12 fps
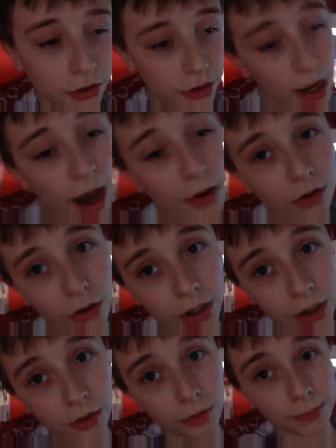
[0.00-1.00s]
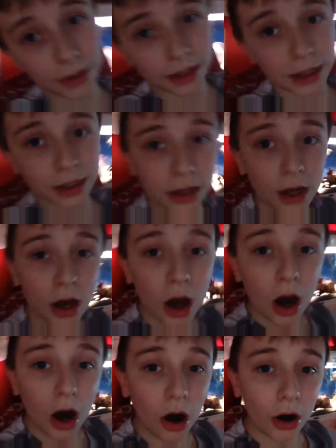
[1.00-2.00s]
don't know how long it'll be,
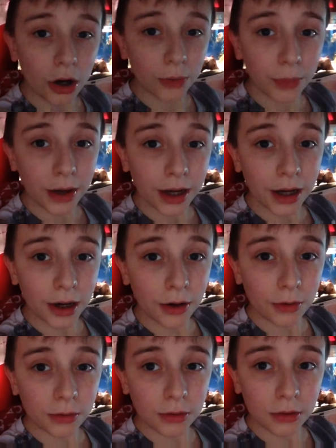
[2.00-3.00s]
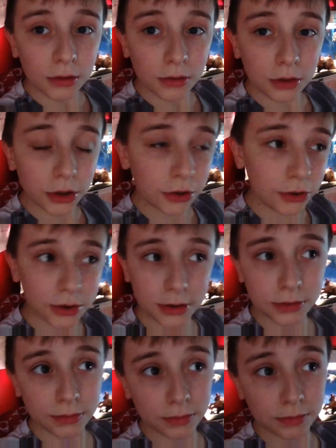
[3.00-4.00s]
I will
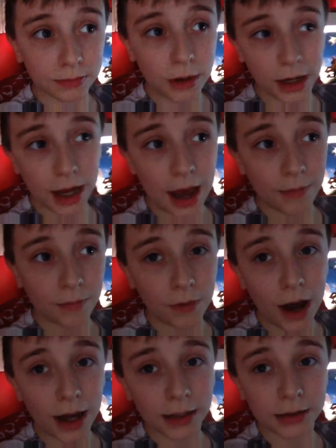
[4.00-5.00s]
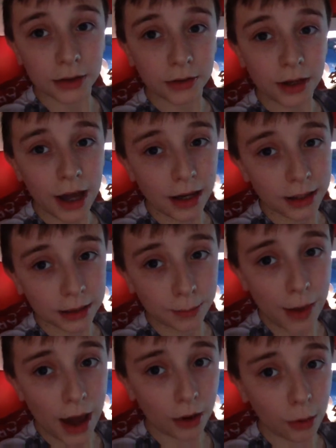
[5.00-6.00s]
use my camera, so then there's
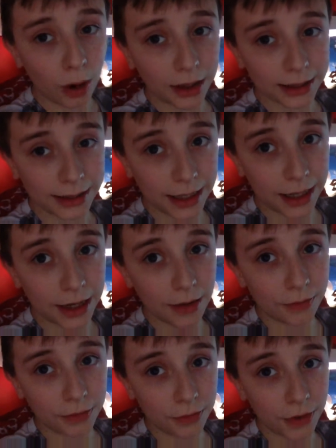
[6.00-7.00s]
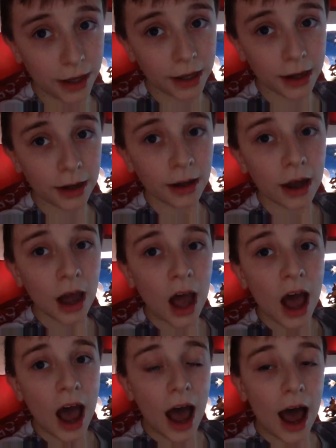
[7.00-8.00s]
better quality and everything,
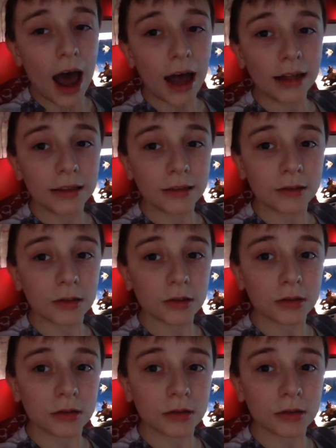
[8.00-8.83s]
and